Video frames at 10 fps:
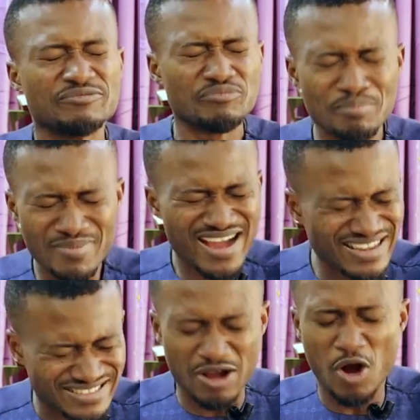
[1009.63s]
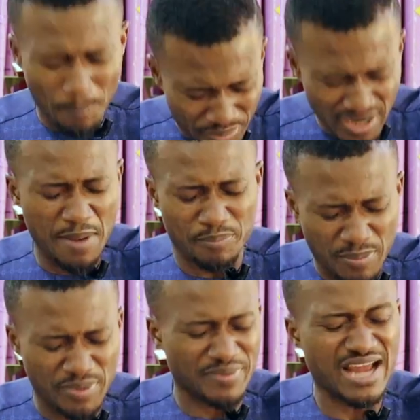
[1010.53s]
Mark. Oh, pray.
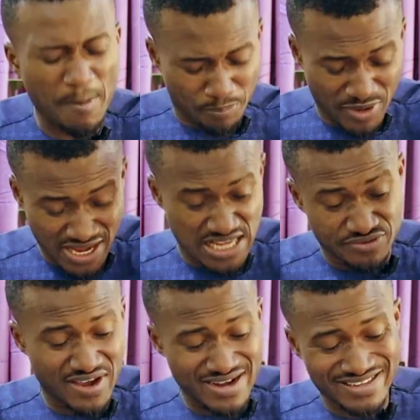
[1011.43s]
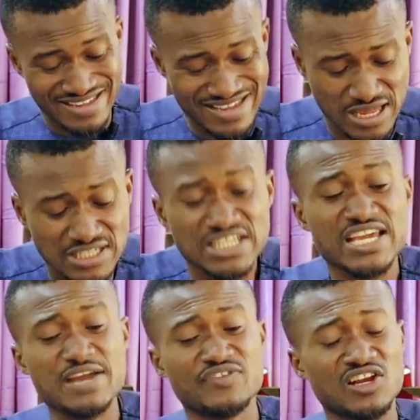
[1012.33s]
That prayer is very key.
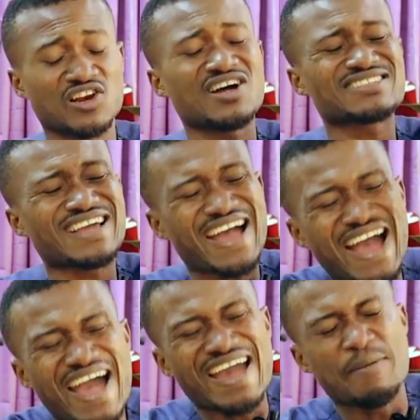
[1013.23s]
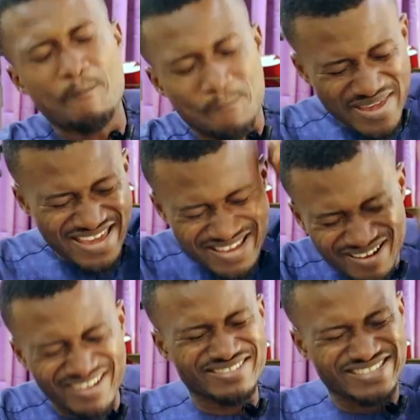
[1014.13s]
If the Lord's eye be
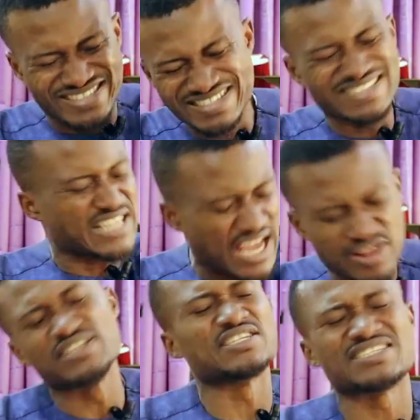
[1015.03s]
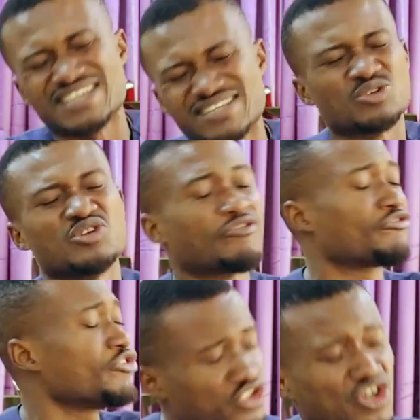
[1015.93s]
on your seed, then it is settled. Your
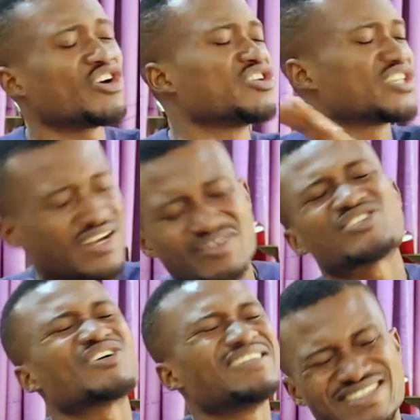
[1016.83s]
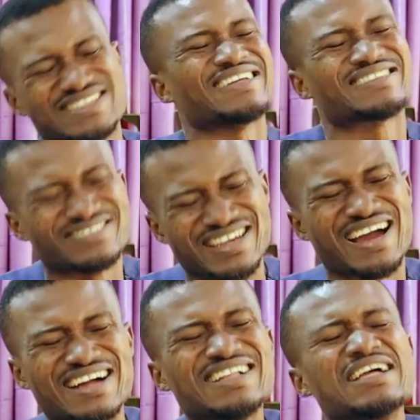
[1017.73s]
future, your generation is settled.
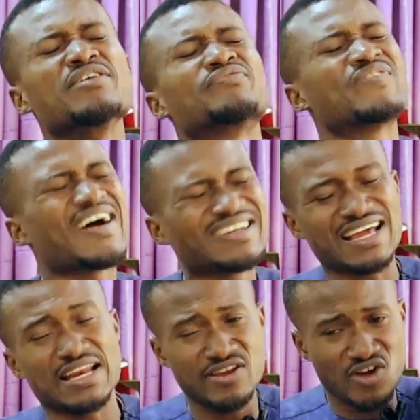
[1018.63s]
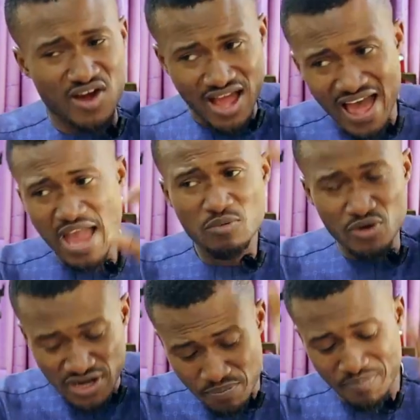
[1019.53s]
Father, your eye
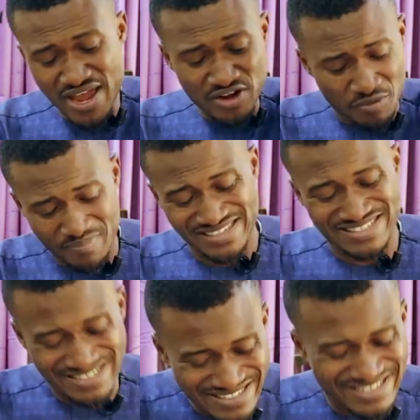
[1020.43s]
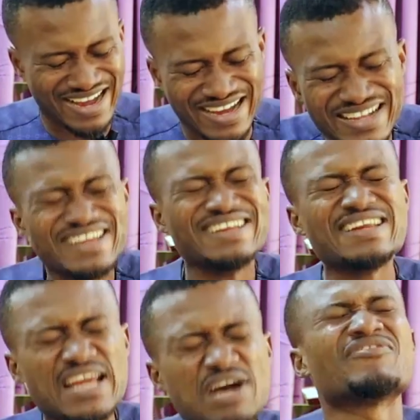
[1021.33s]
will remain on my seed.
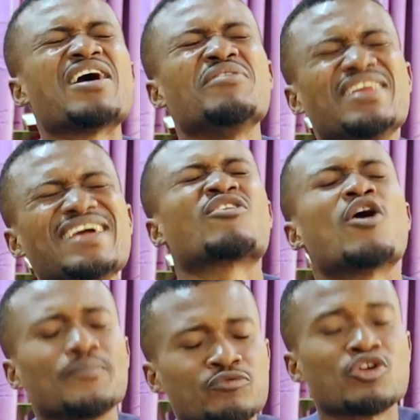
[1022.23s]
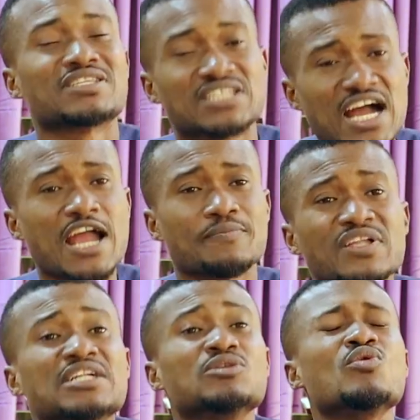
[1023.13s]
Never will it come to a time
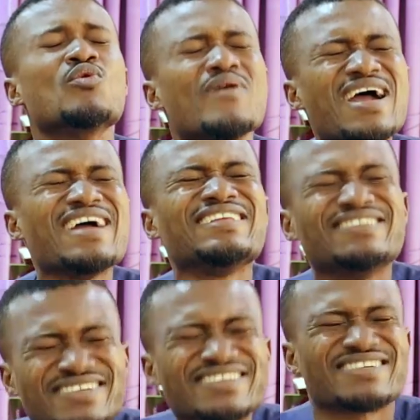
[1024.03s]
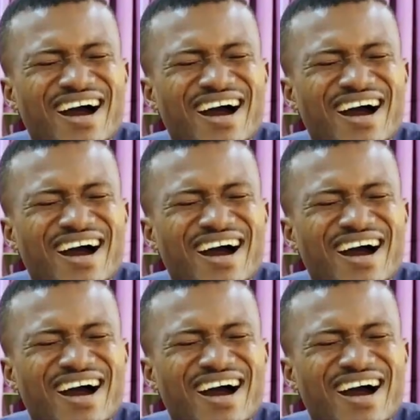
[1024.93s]
when, oh